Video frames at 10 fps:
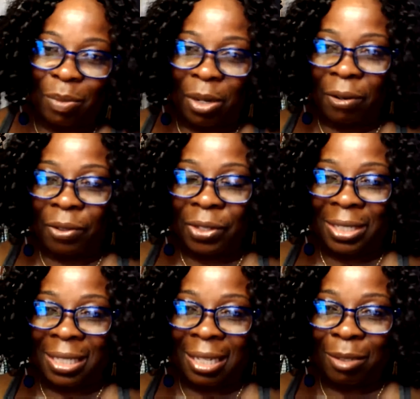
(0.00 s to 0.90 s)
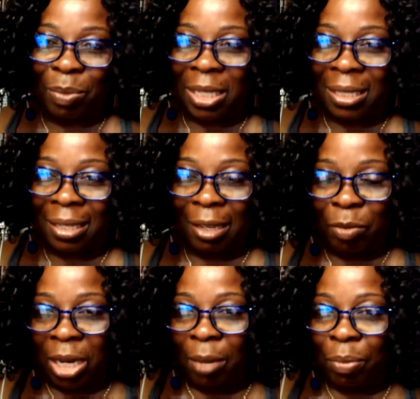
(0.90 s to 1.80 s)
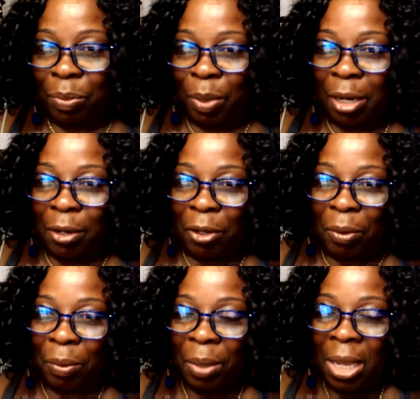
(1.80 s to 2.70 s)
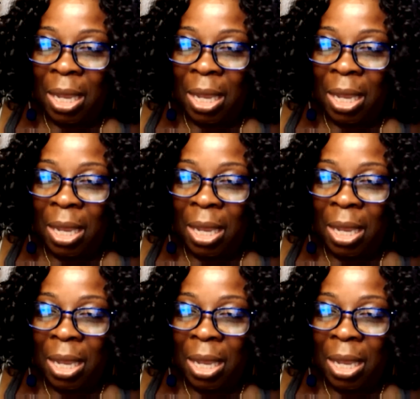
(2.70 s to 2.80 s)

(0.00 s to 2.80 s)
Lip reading: but ROTC is basically where they prepare you